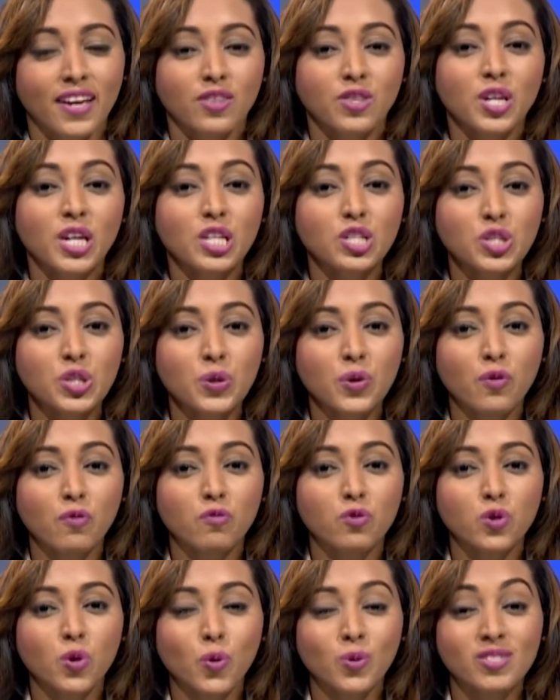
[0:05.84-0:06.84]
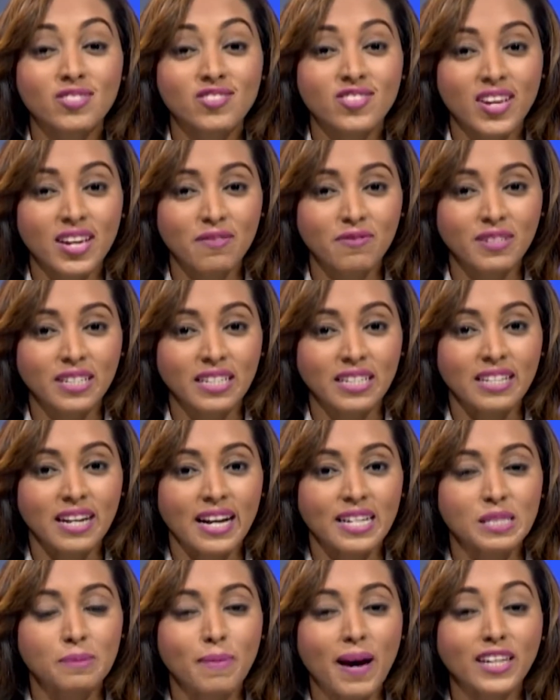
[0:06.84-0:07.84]
The issue of road safety
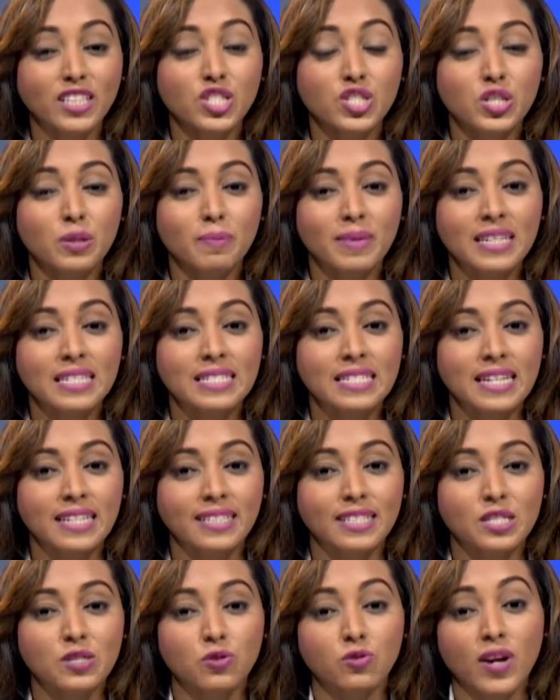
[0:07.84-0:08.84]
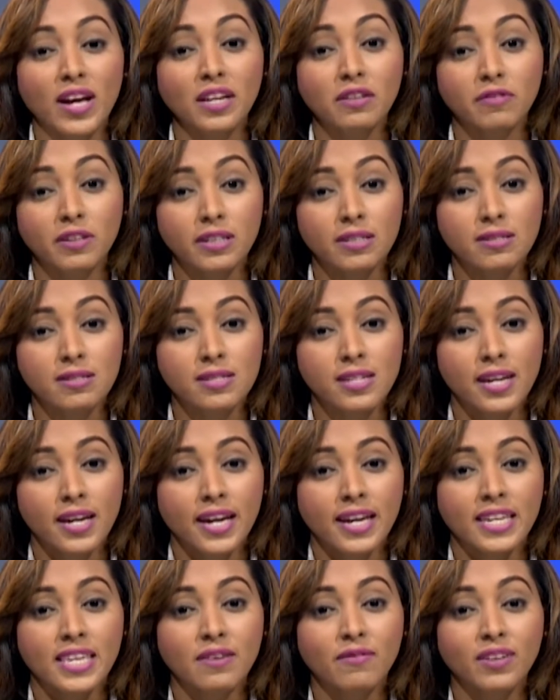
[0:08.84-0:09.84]
has managed to maintain its relevance
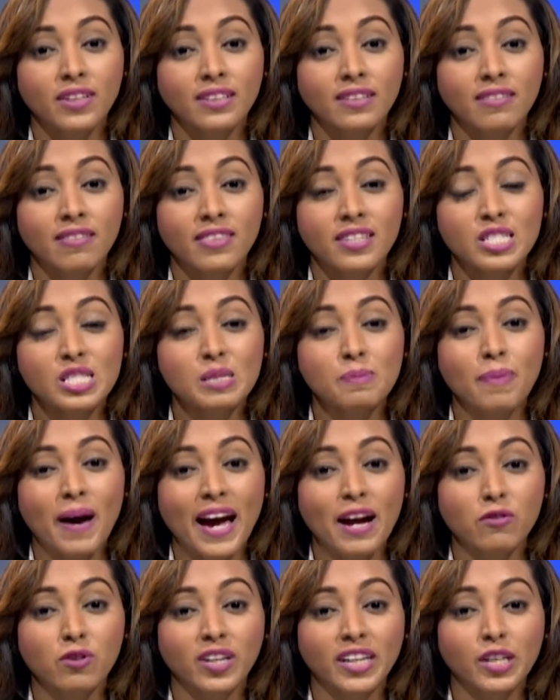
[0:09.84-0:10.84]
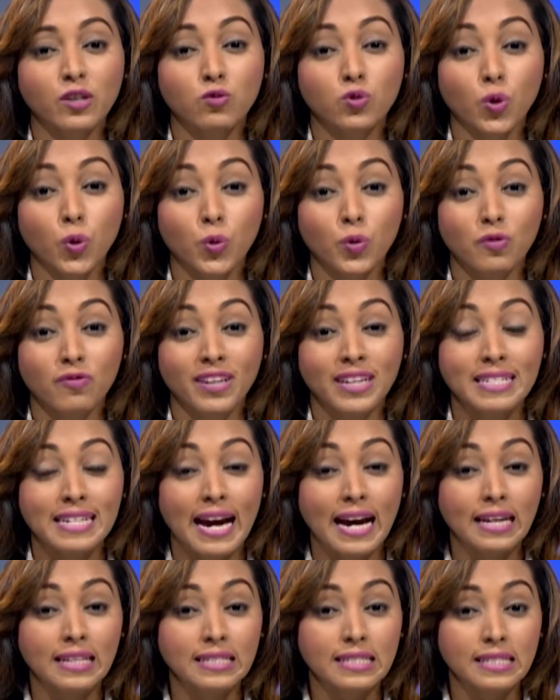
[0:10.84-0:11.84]
given the spiraling road
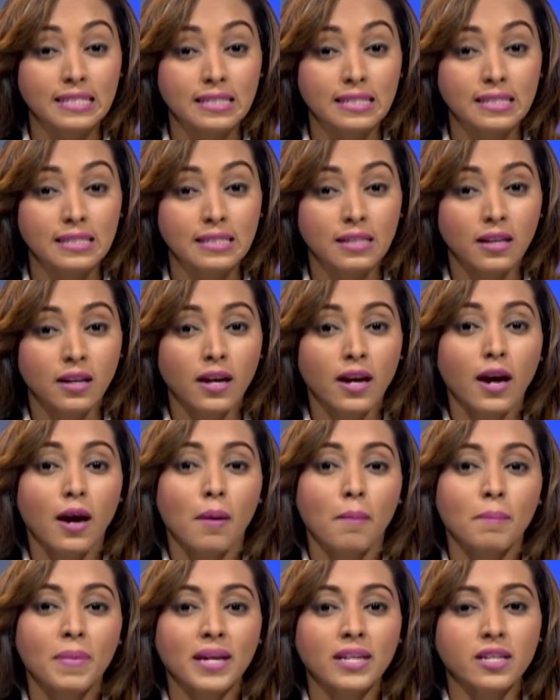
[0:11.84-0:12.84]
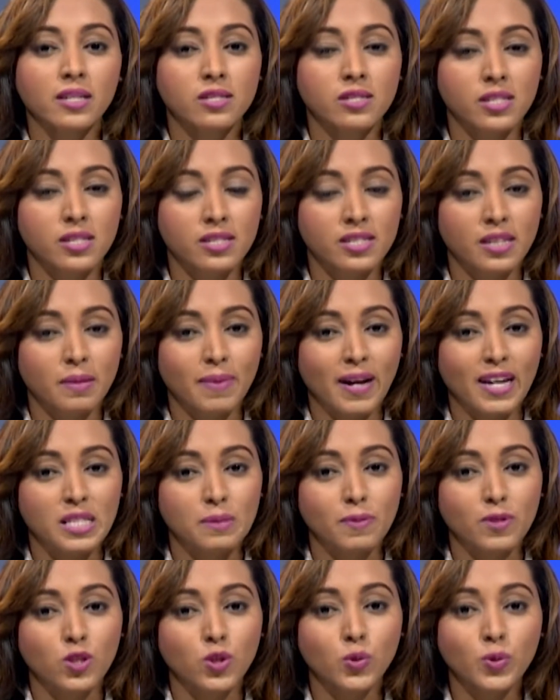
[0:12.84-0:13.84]
fatalities. Many a system has
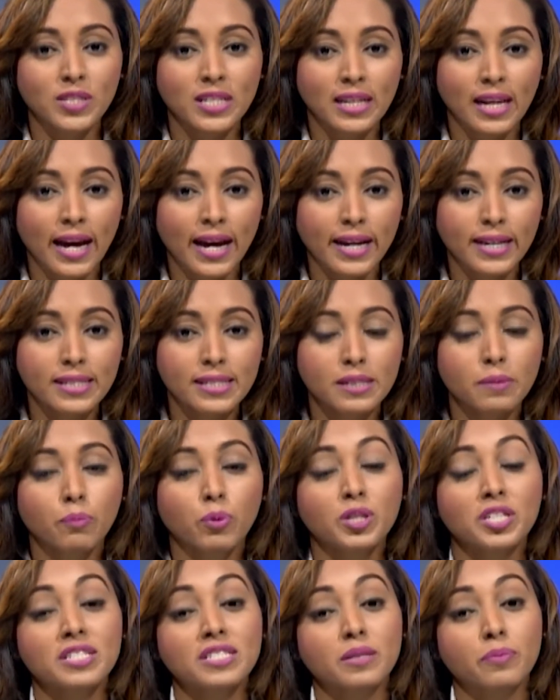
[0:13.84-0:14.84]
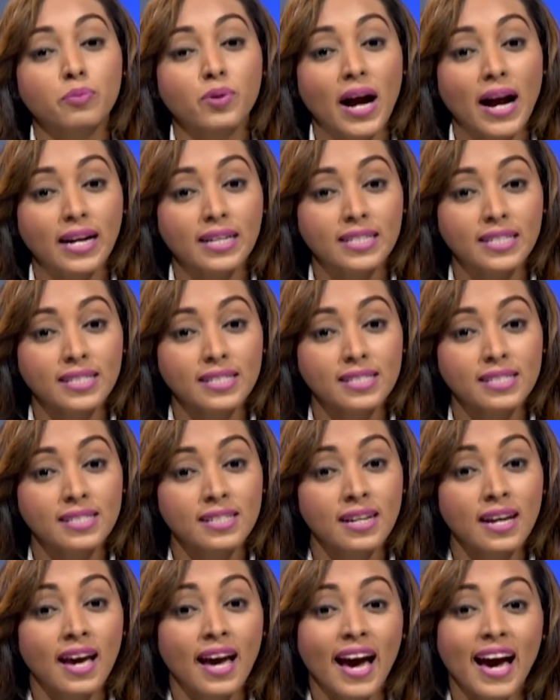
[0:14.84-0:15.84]
been utilized, put into practice,
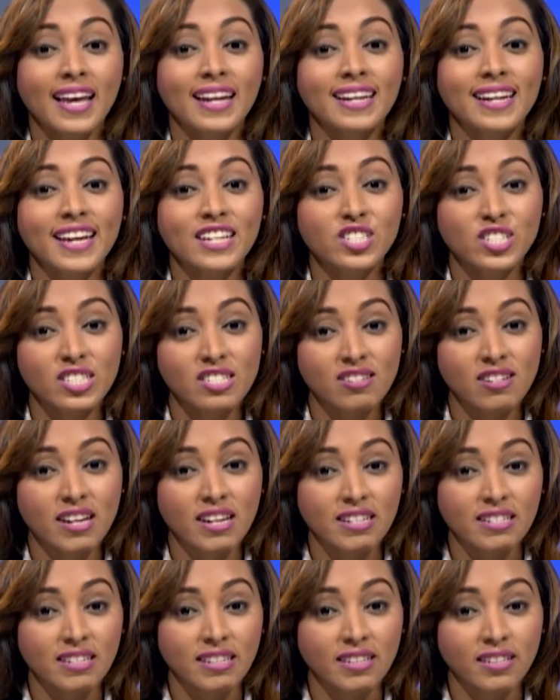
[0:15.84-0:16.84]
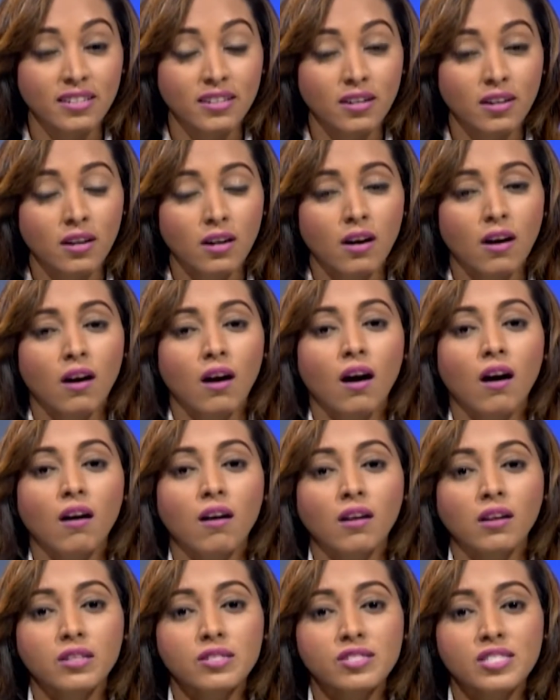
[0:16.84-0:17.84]
and legislated,
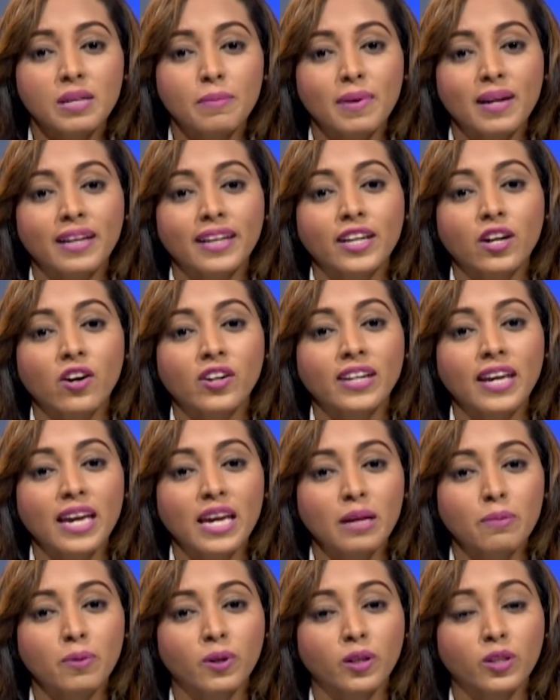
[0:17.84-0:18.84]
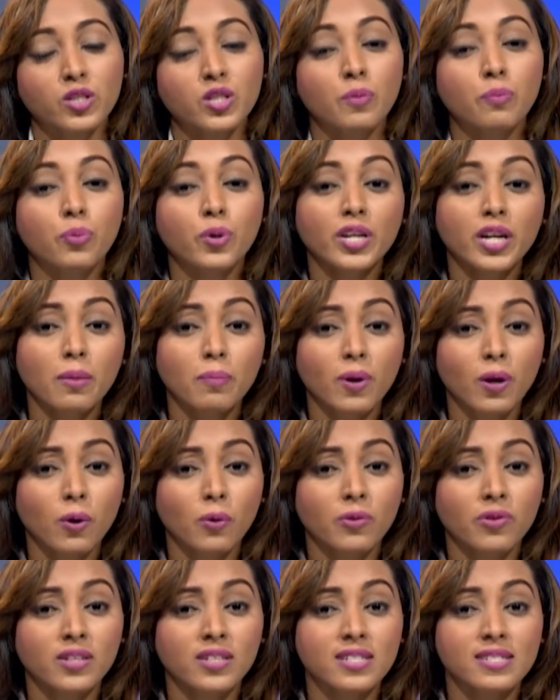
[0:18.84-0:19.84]
all seemingly unable to bring
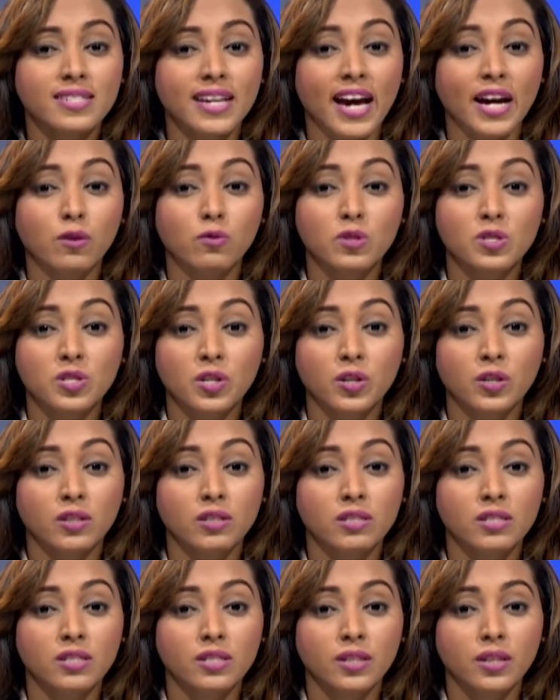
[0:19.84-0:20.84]
about the desired result.